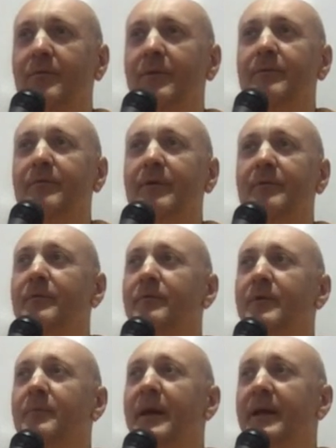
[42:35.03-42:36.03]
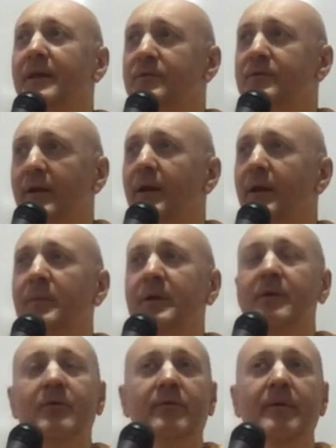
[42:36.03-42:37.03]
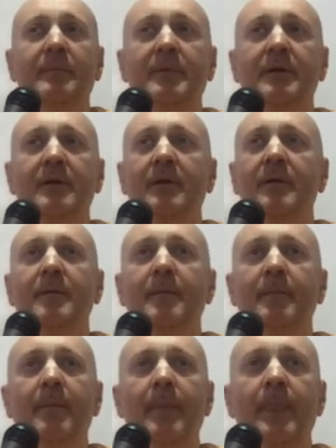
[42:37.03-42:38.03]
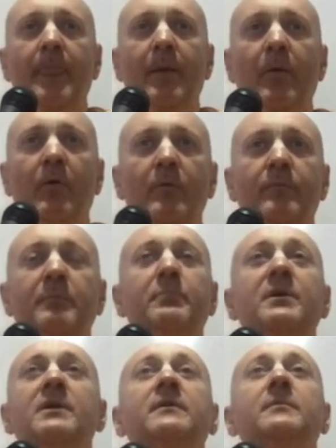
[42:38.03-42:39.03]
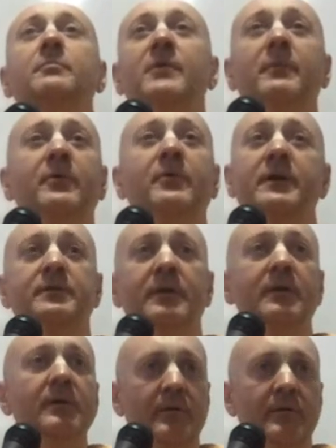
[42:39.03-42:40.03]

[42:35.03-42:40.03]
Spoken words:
when we were making charanamrita or something. Or we burn the preparation.